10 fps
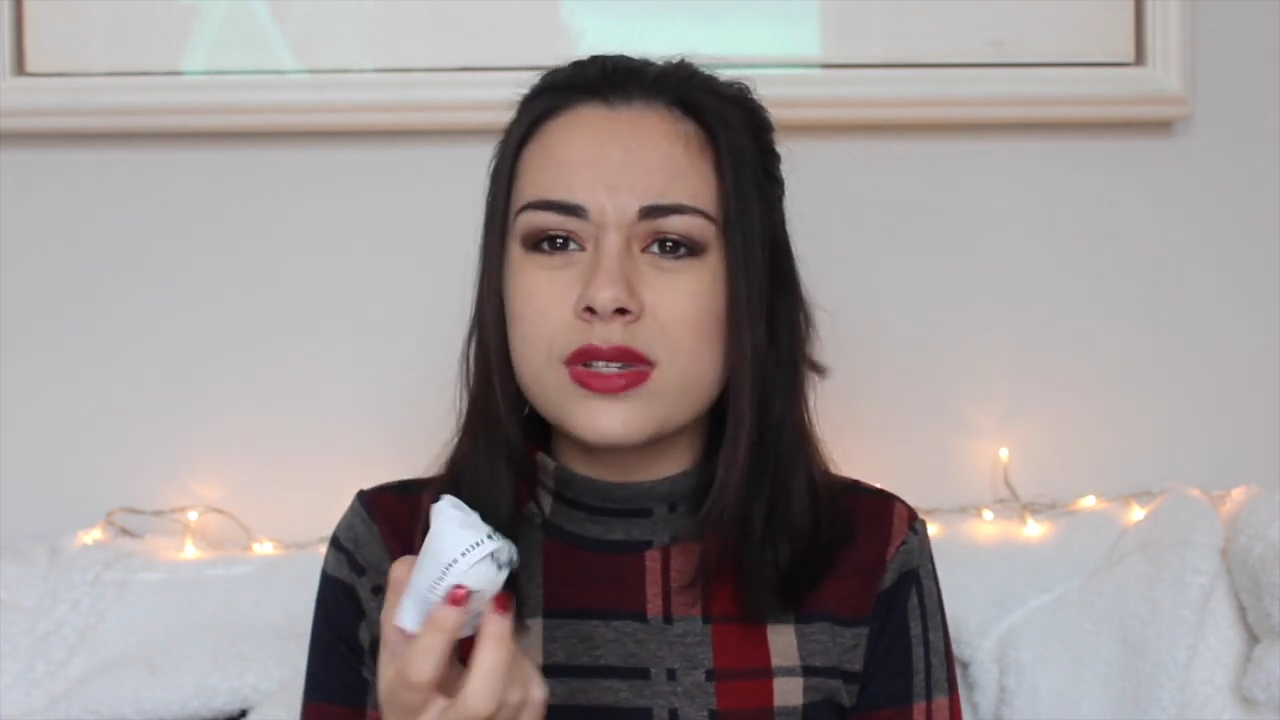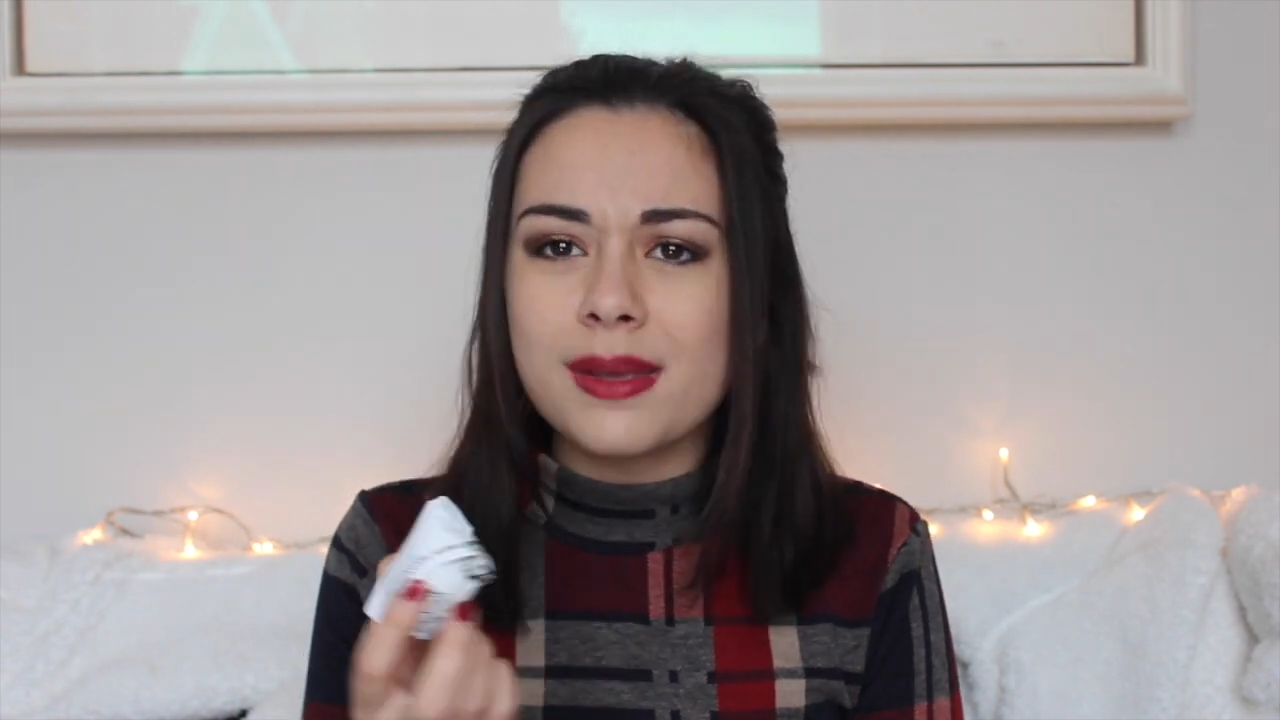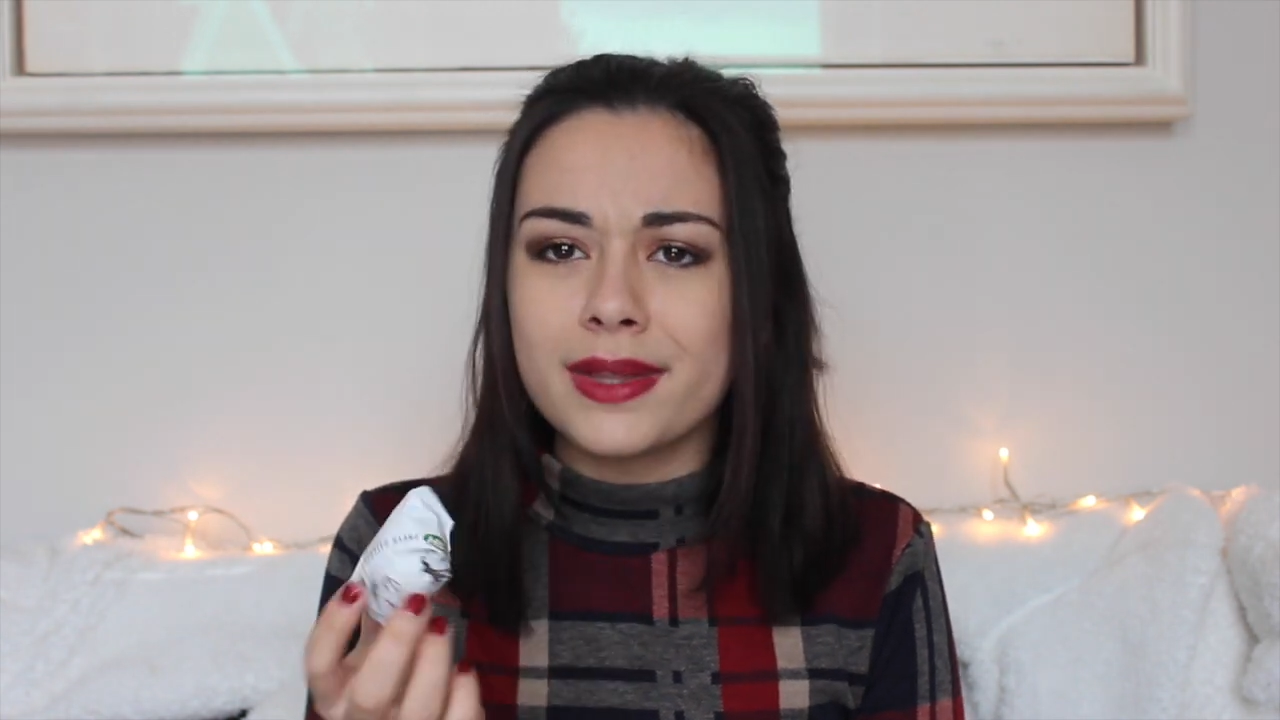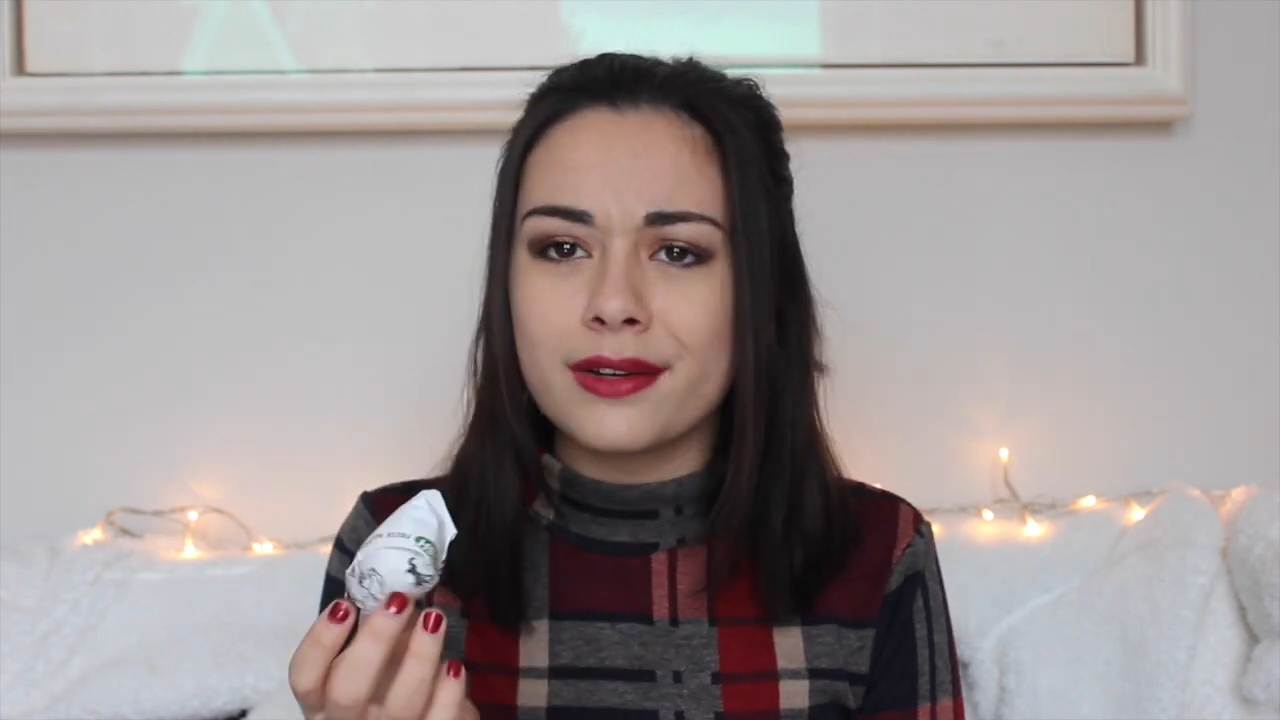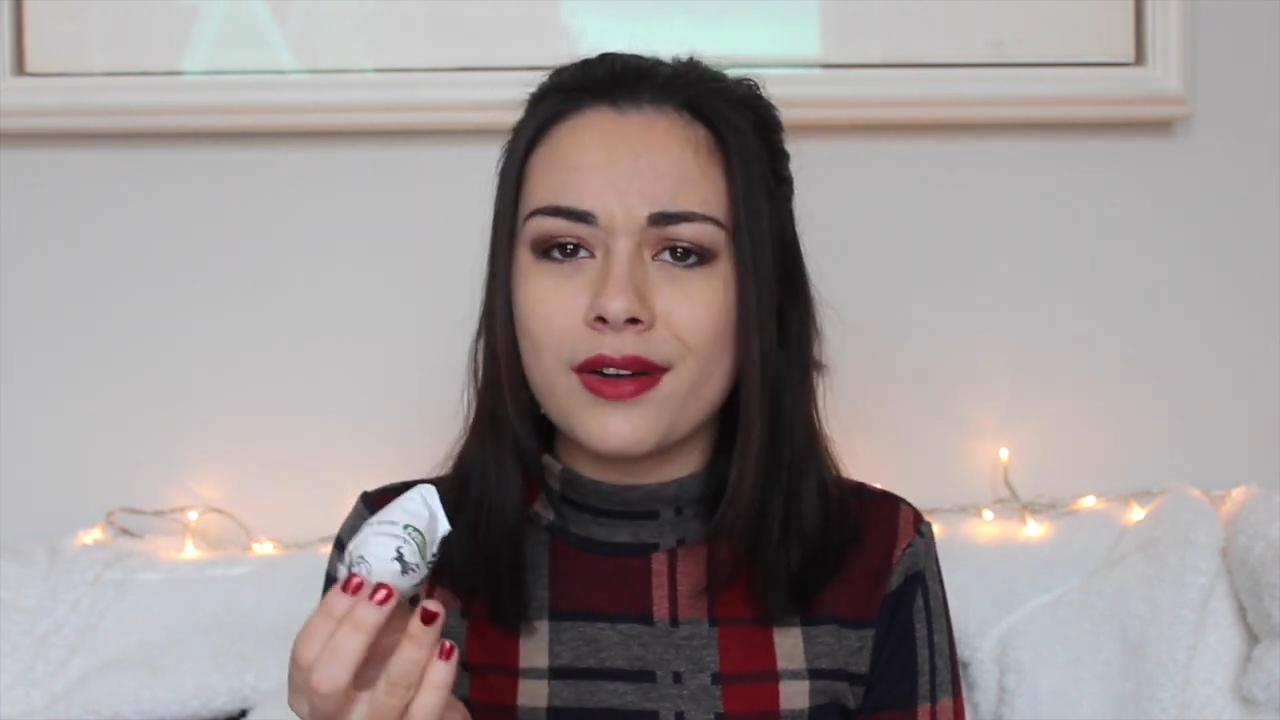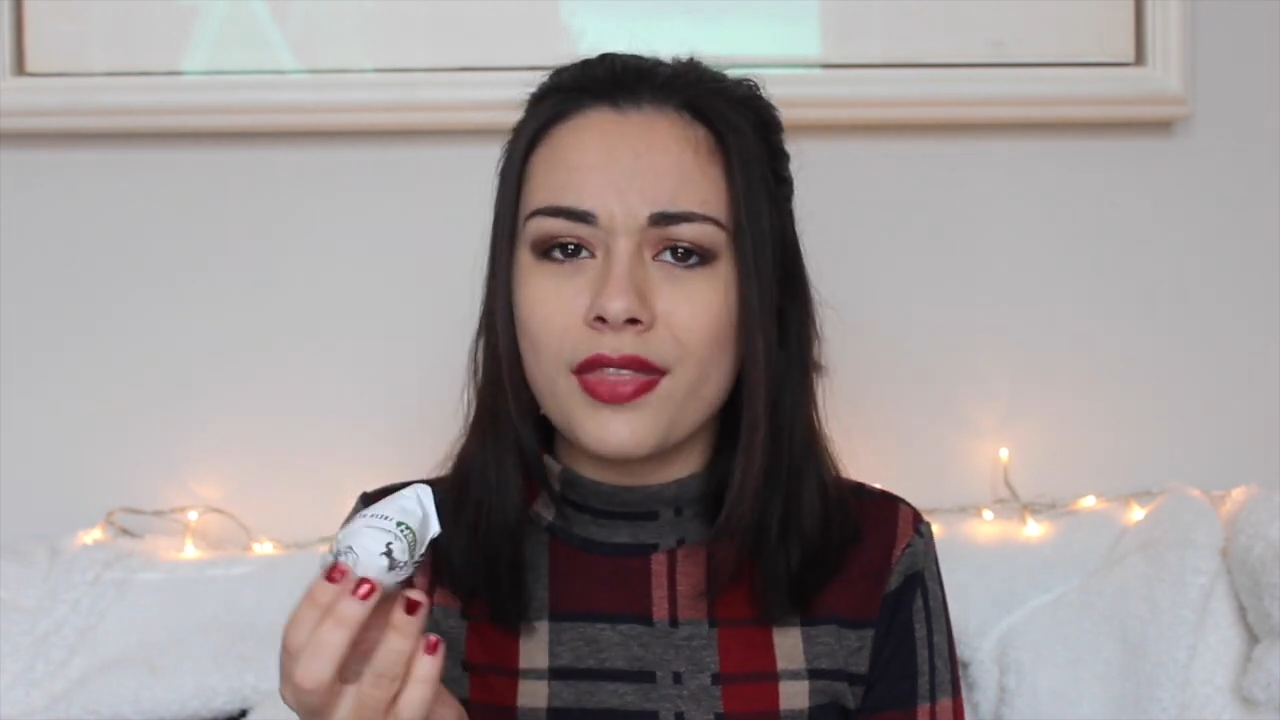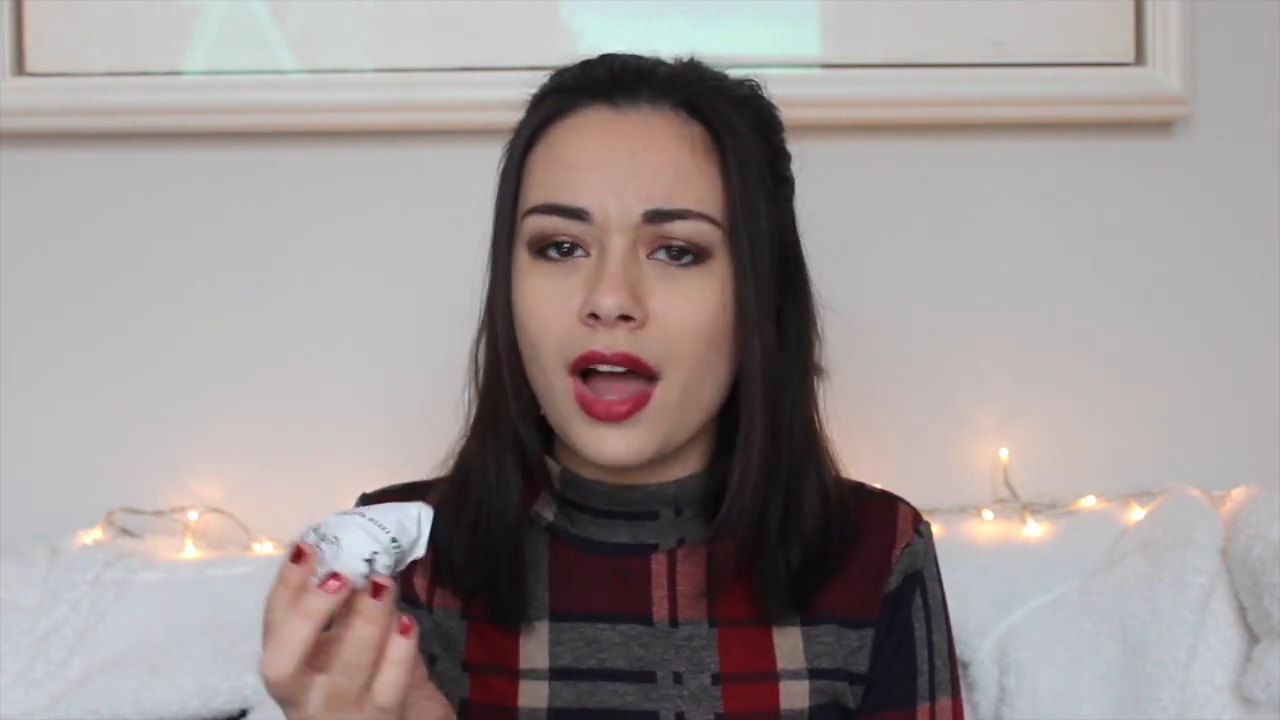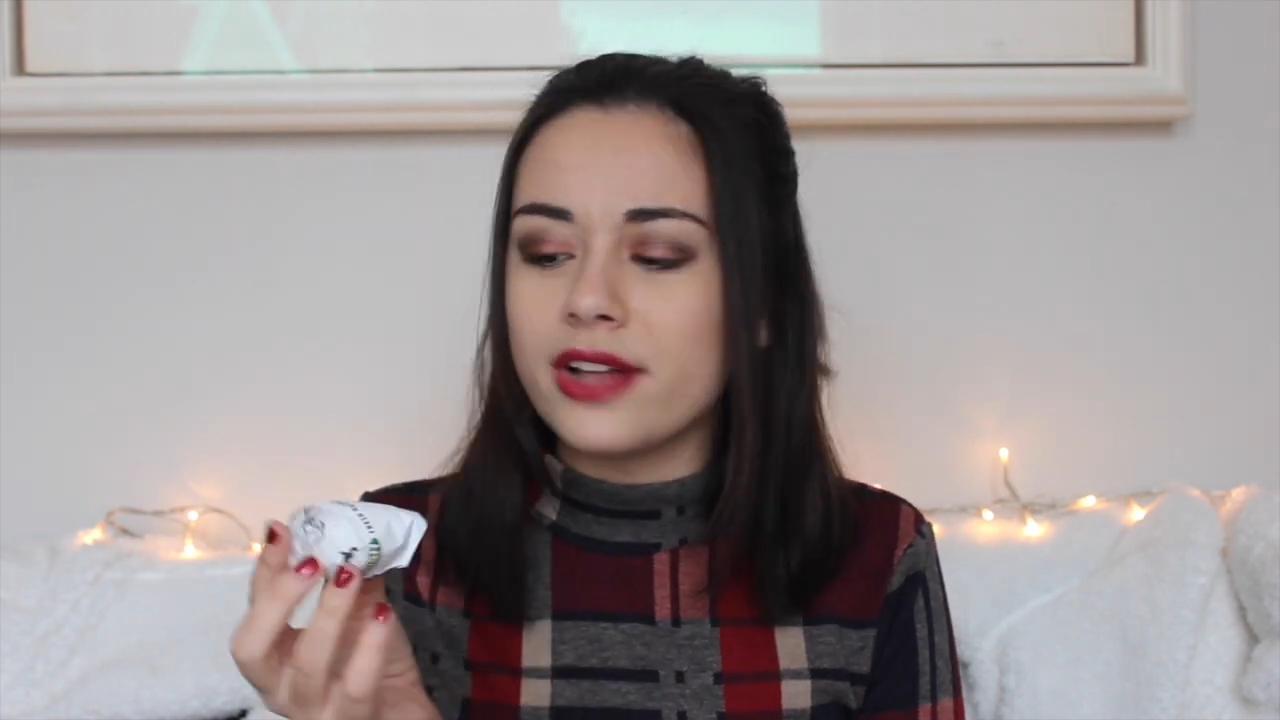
something or other.